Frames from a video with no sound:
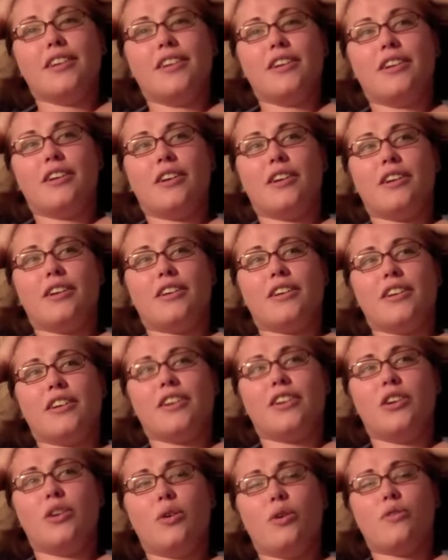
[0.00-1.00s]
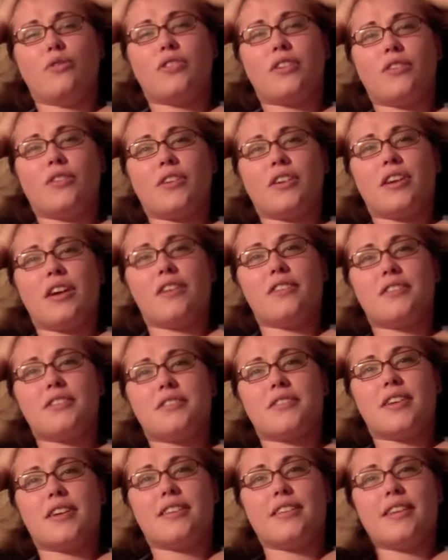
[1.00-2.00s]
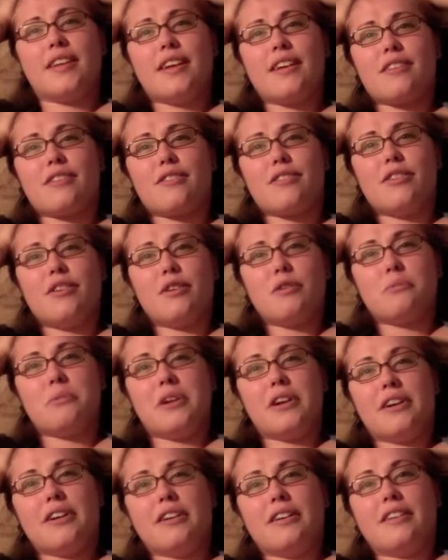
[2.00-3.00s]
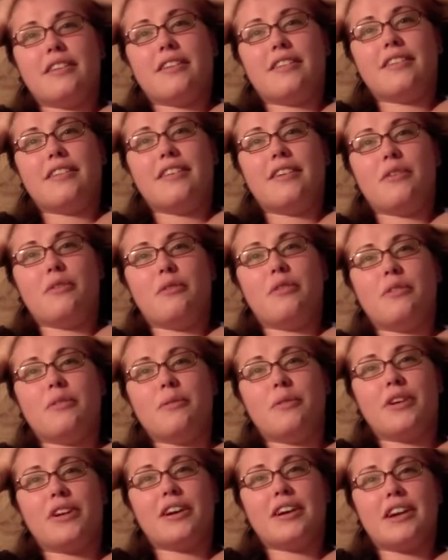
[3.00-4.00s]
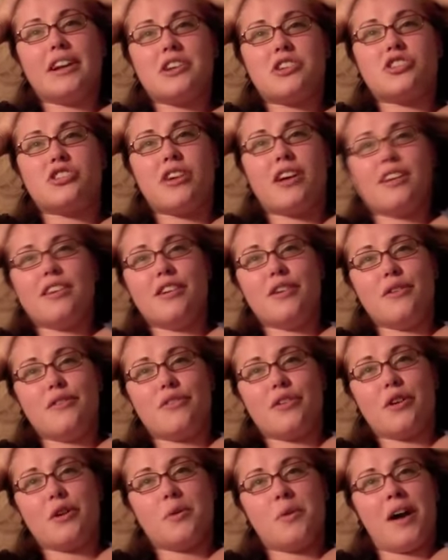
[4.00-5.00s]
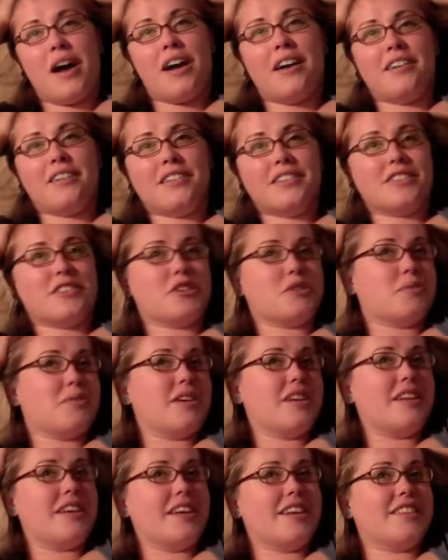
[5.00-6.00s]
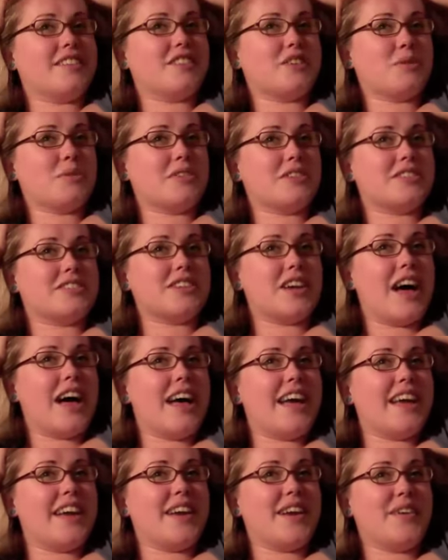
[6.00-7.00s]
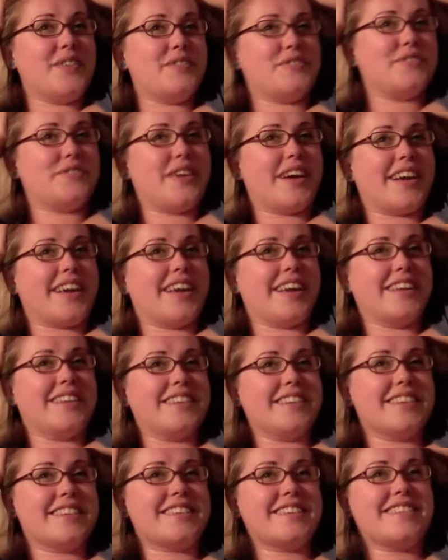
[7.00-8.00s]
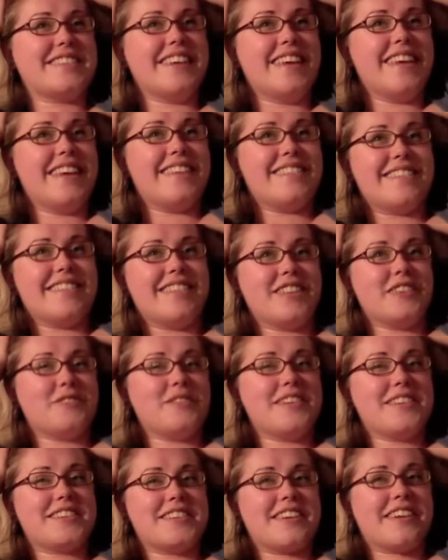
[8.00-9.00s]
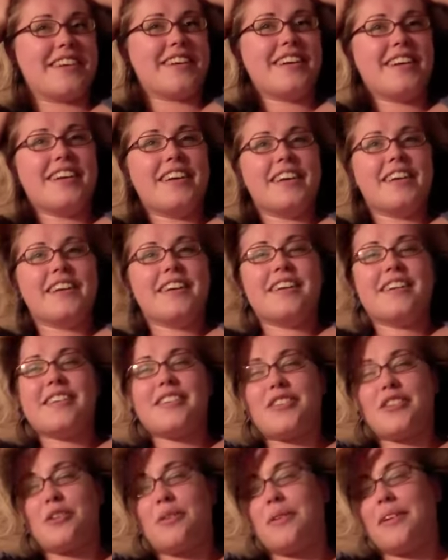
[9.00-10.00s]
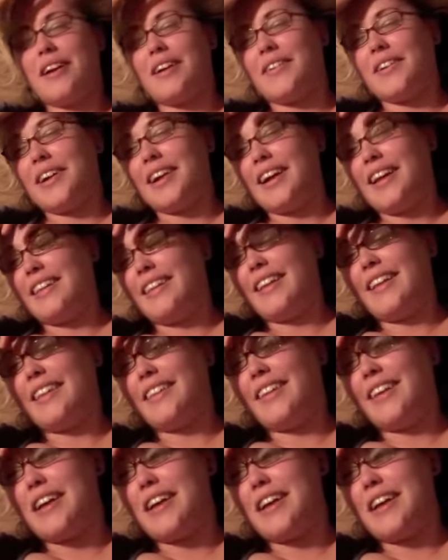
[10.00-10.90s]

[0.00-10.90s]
you're you have different colored skin than us. You're weird." we're gonna shun you for a while until we until we're dying of fucking disease in the winter, so whatever. And then